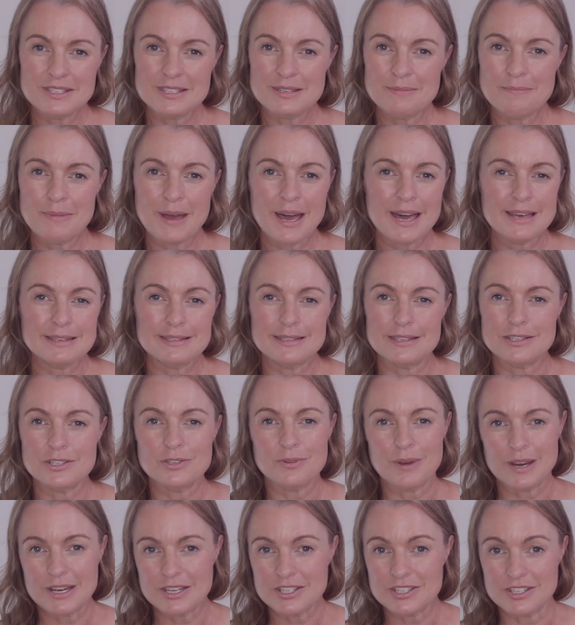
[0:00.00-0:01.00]
on some past
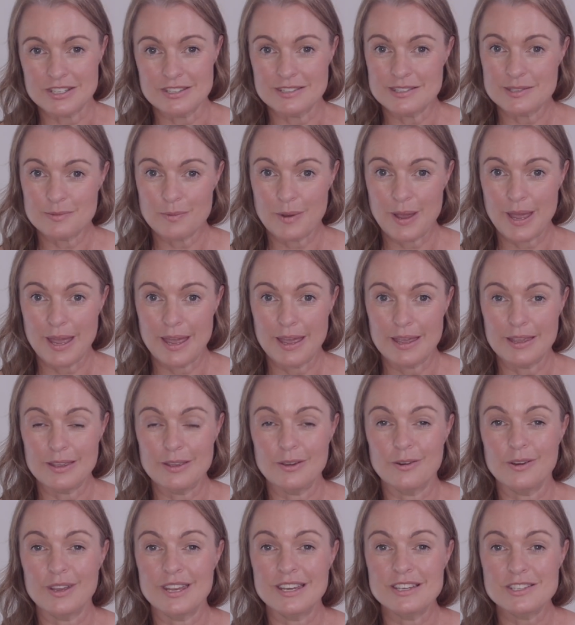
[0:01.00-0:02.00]
situations where
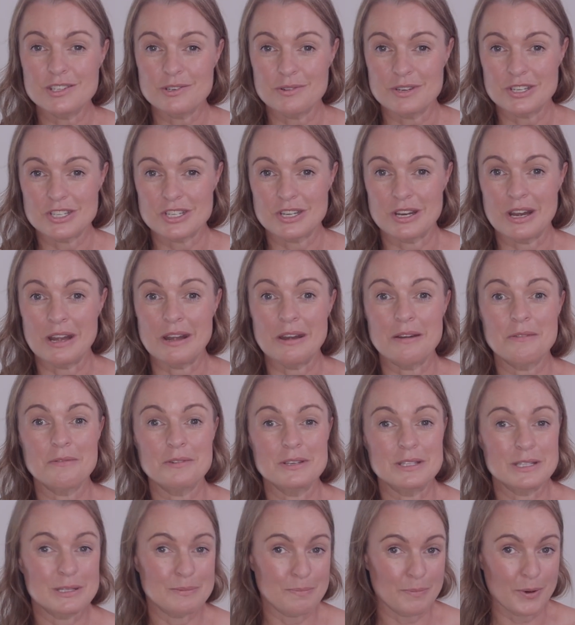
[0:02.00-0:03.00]
your intuition
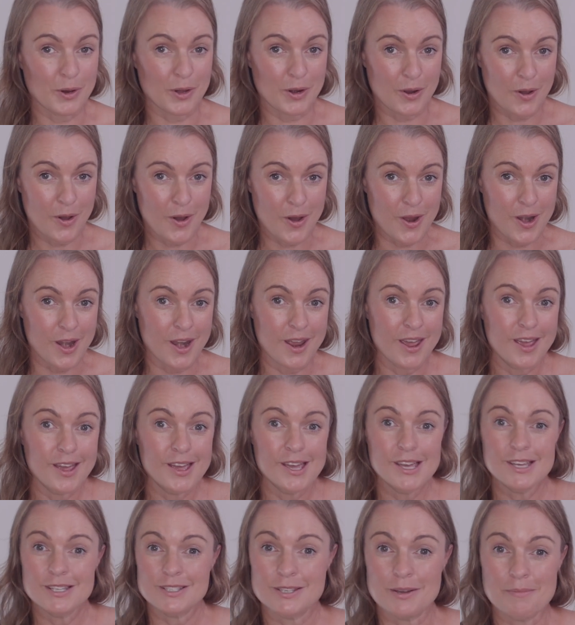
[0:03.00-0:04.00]
was spot on.
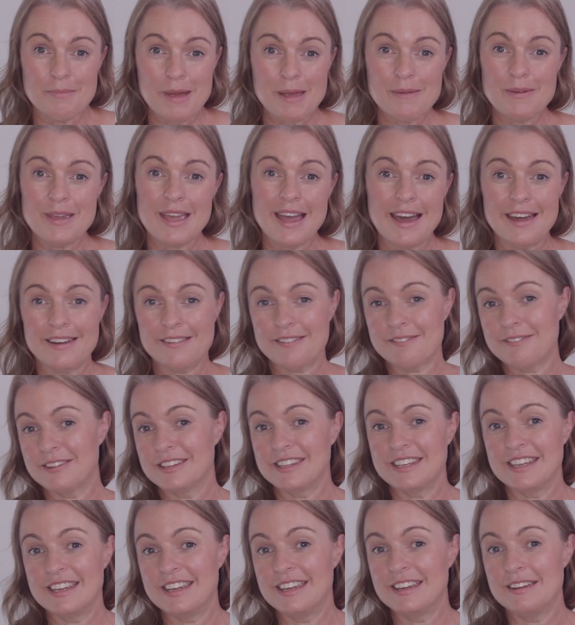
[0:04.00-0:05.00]
So maybe you had a
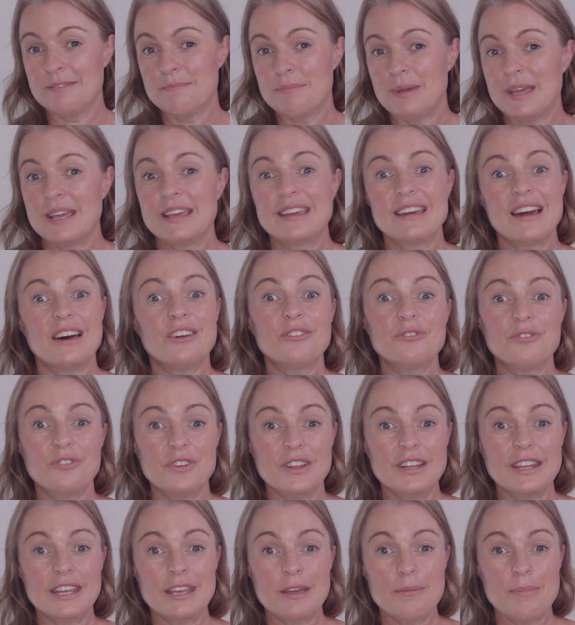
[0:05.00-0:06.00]
really big gut
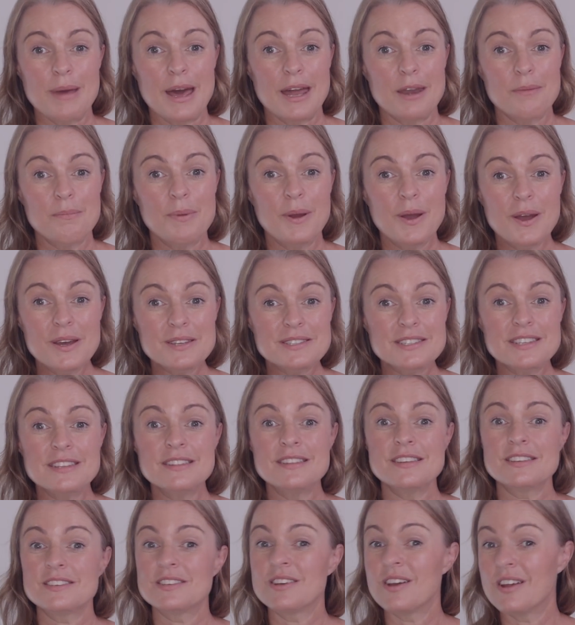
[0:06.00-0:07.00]
feeling about a
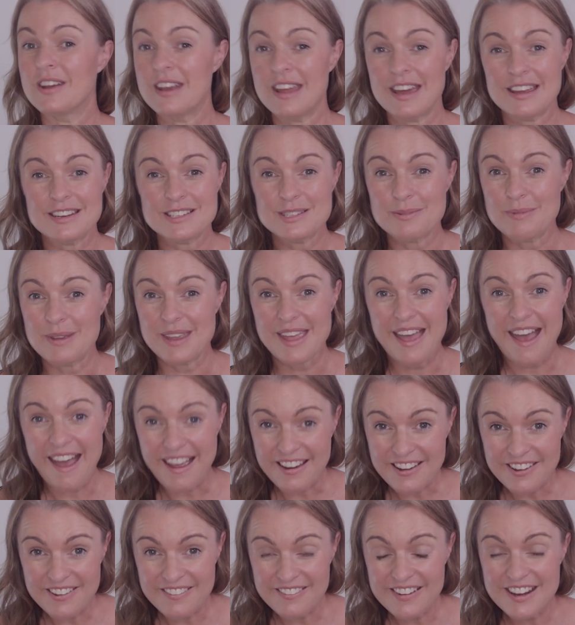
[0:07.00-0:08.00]
person that turned out to be
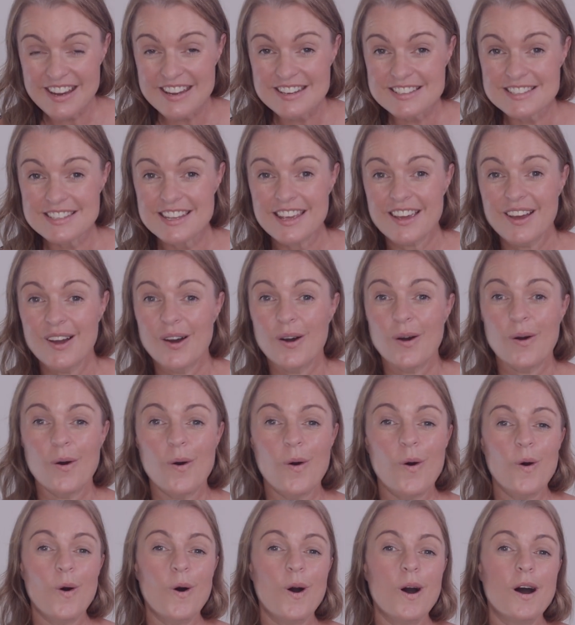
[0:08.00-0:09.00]
accurate,
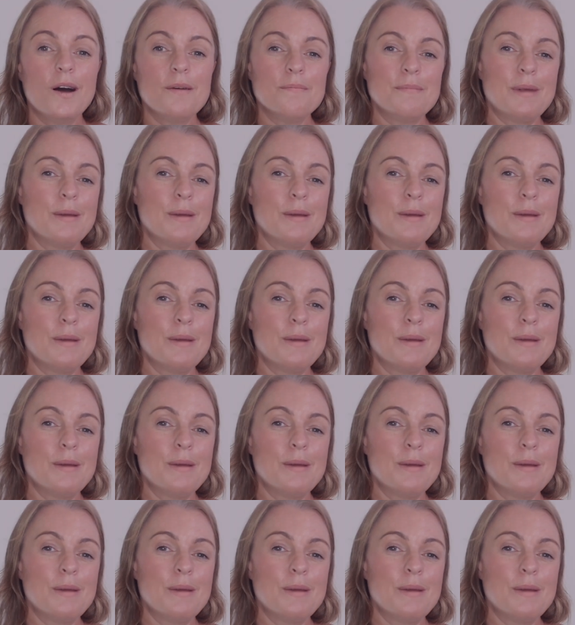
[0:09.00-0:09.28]
or